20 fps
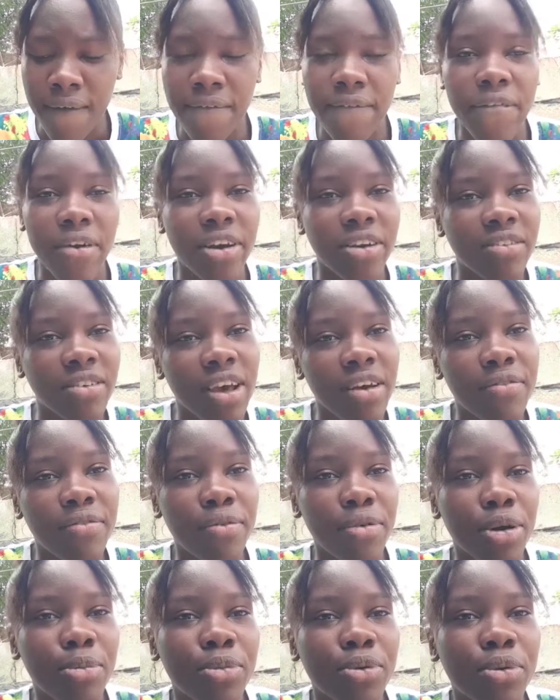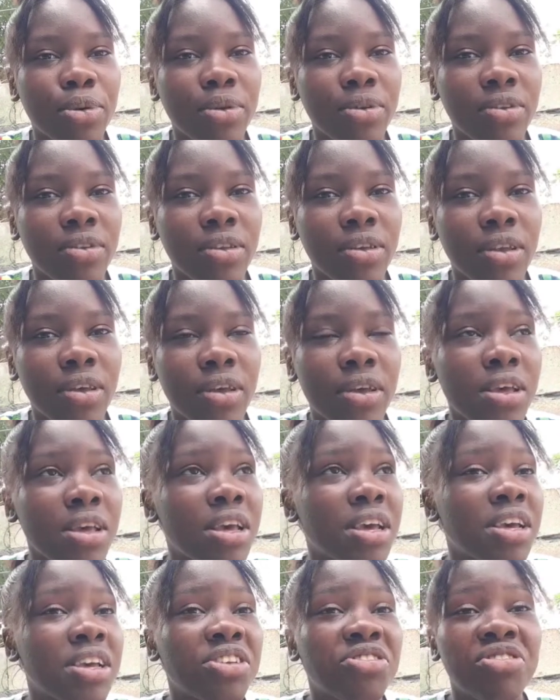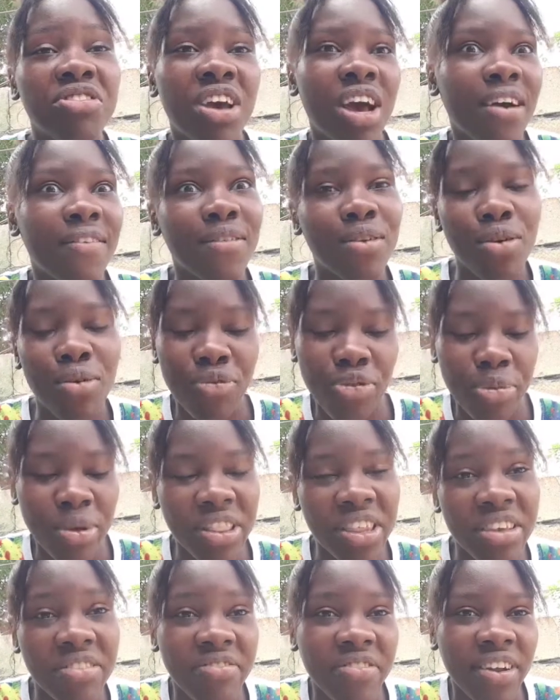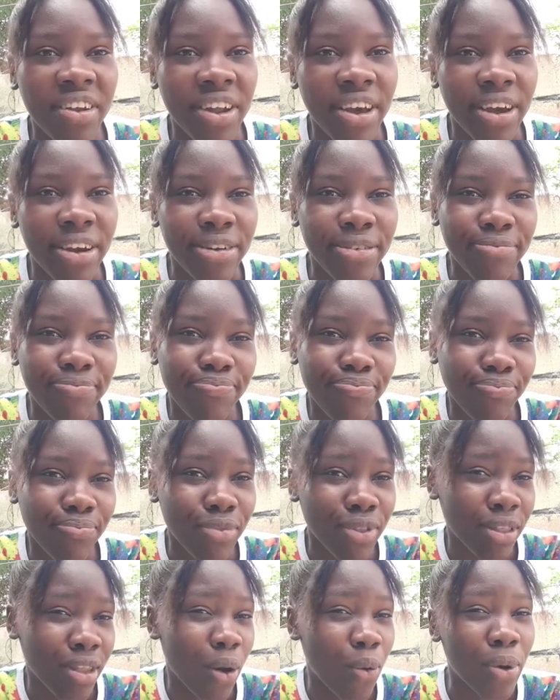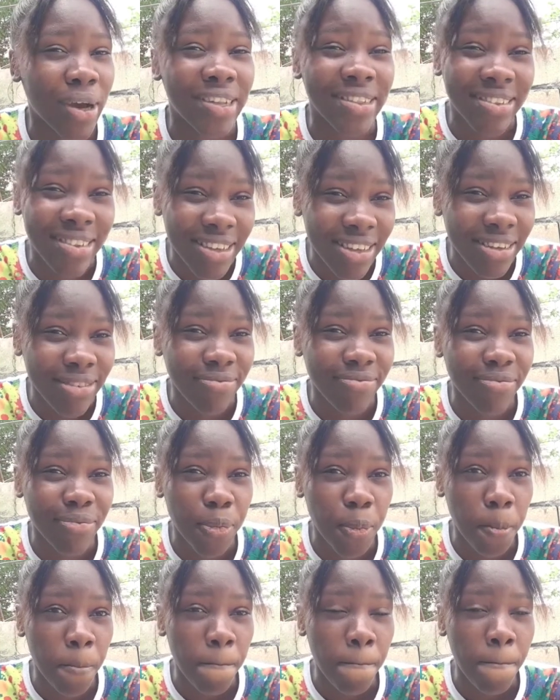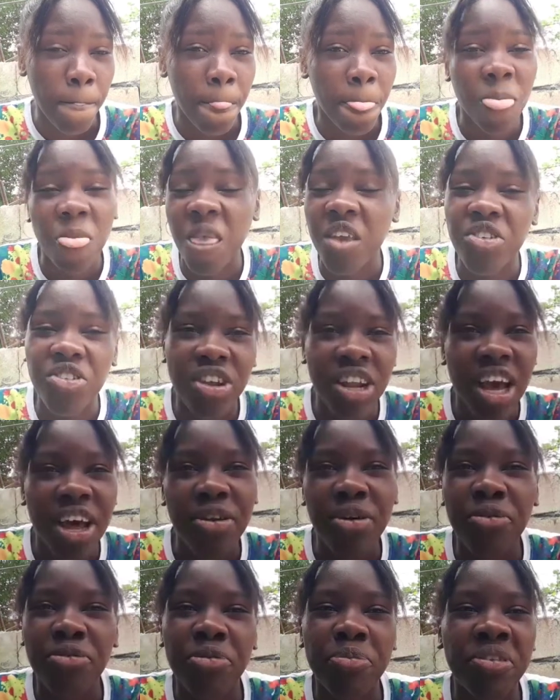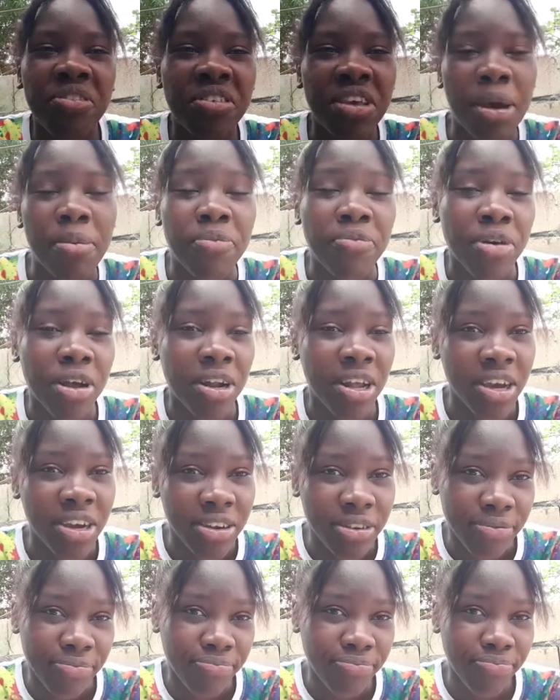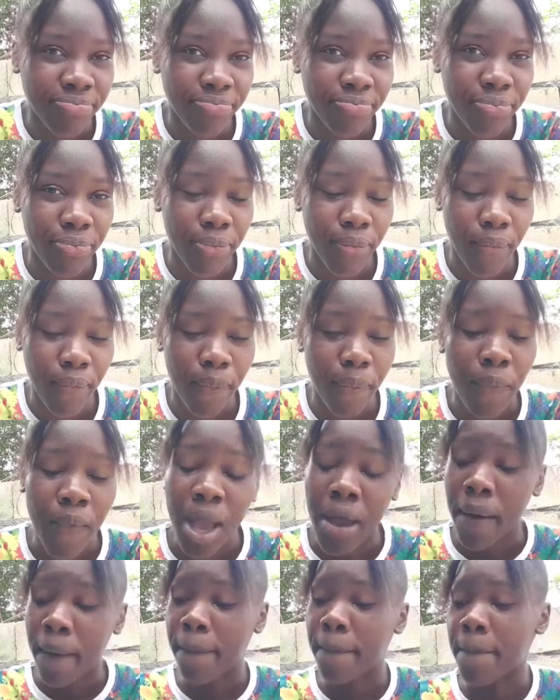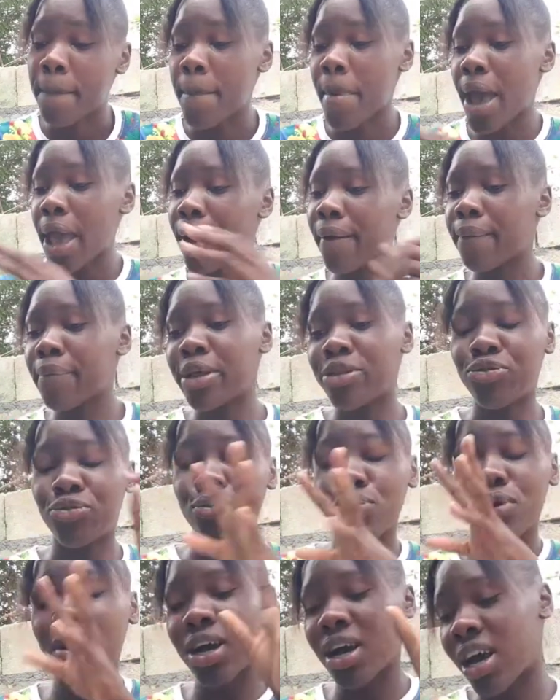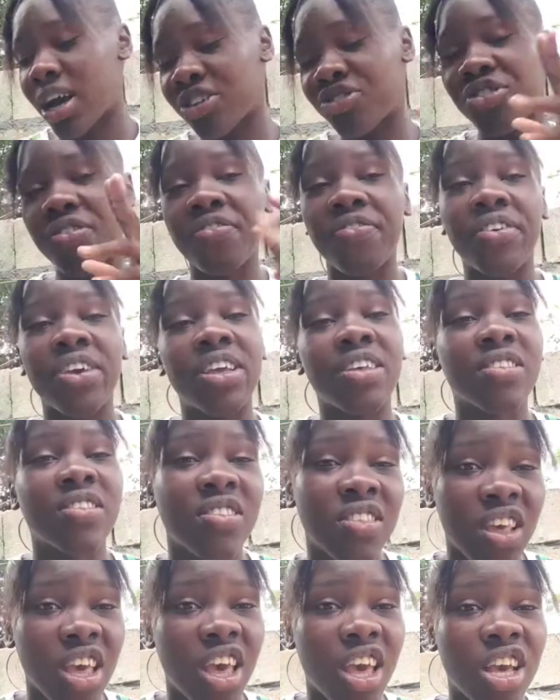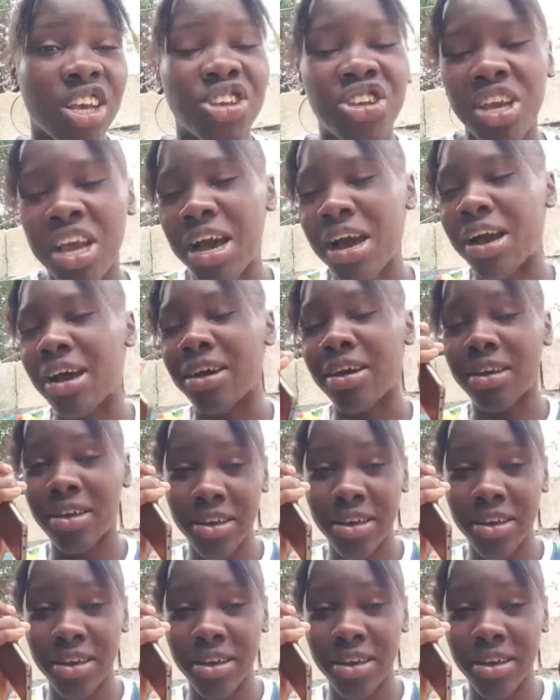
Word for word: First and foremost, she not have nothing for me thief and her. That one thing she not know if Miss came for now. Might be true because she feels say she have